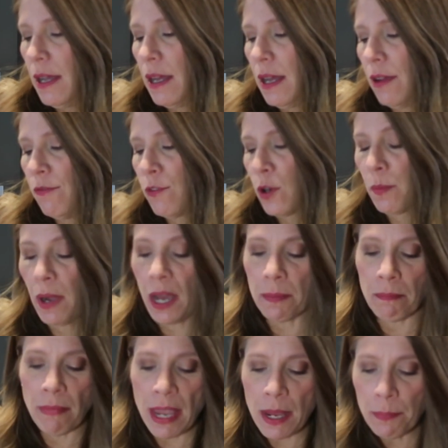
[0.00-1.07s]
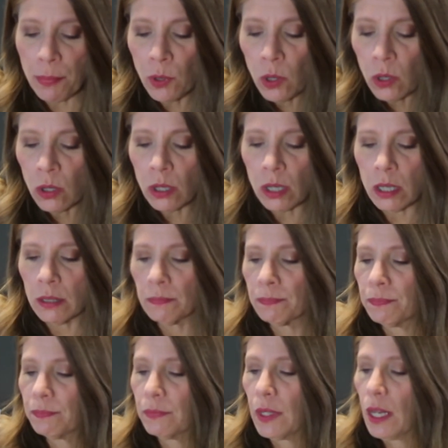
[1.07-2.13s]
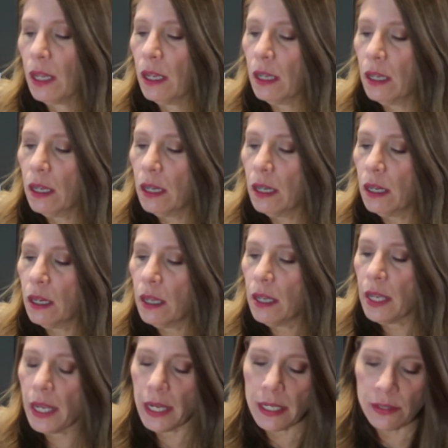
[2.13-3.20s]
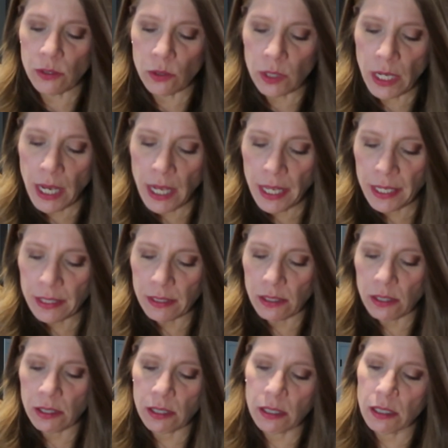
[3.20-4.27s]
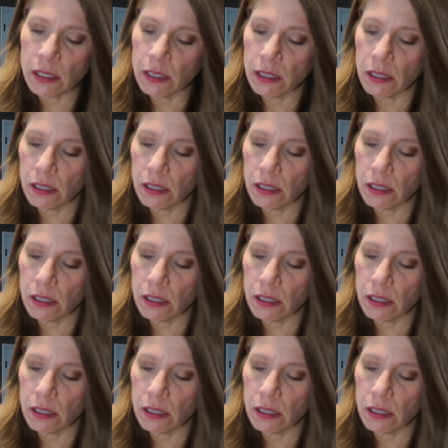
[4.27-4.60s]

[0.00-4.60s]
Uh, Vermont maple, hazelnut.